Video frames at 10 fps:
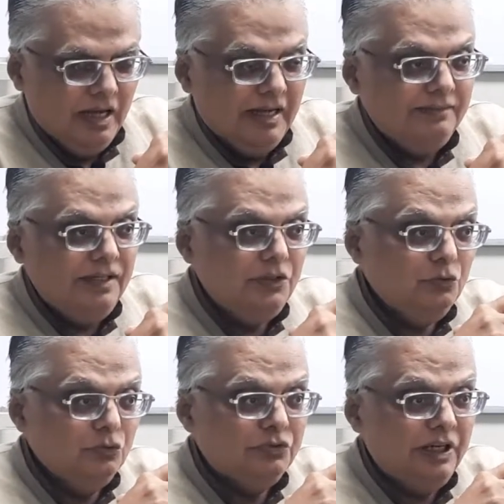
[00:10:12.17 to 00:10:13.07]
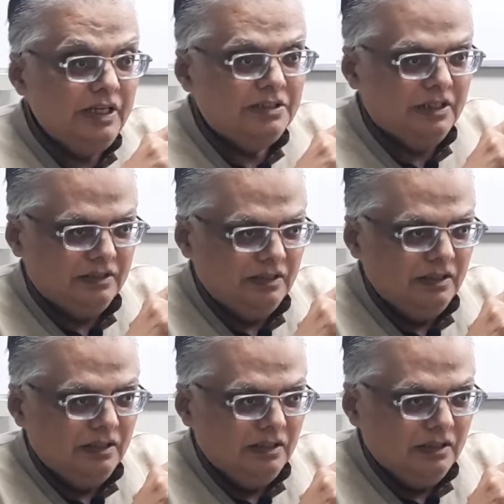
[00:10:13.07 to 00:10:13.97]
and they use religion,
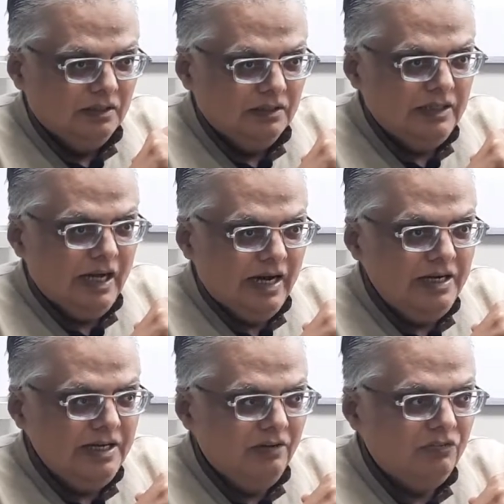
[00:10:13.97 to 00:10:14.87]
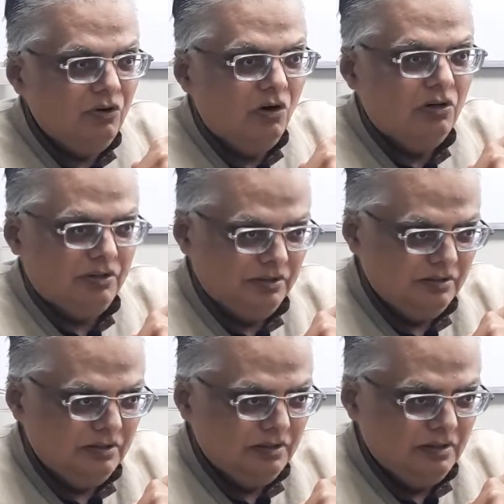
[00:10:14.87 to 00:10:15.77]
the idea of God
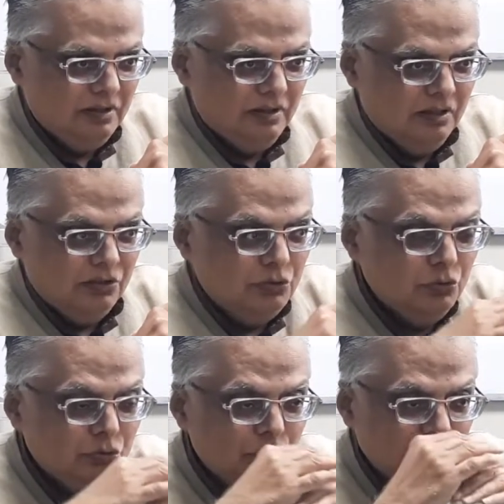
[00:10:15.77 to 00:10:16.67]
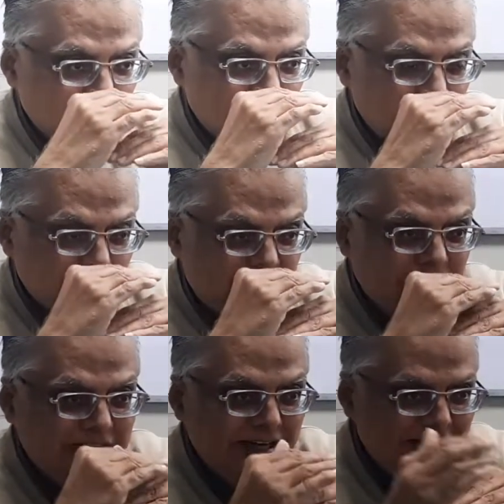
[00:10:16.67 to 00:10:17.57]
to
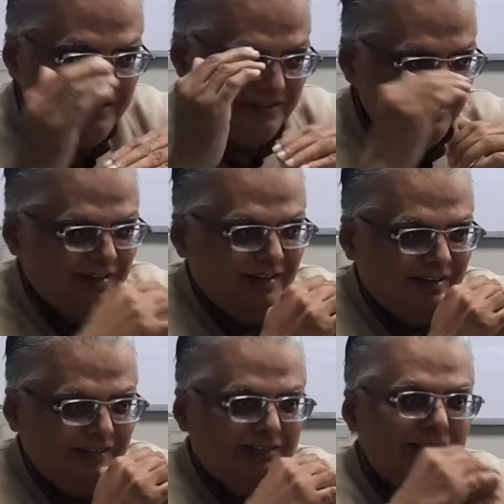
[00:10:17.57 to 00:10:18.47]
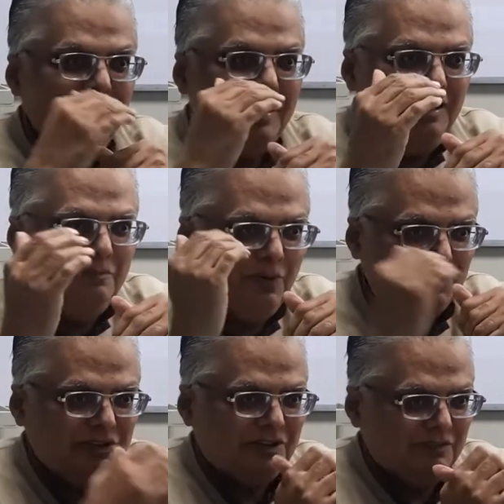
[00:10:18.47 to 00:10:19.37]
sedate the thinking
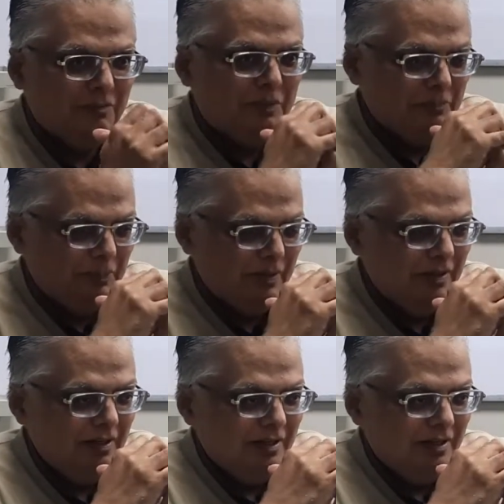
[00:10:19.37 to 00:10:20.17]
process of the people,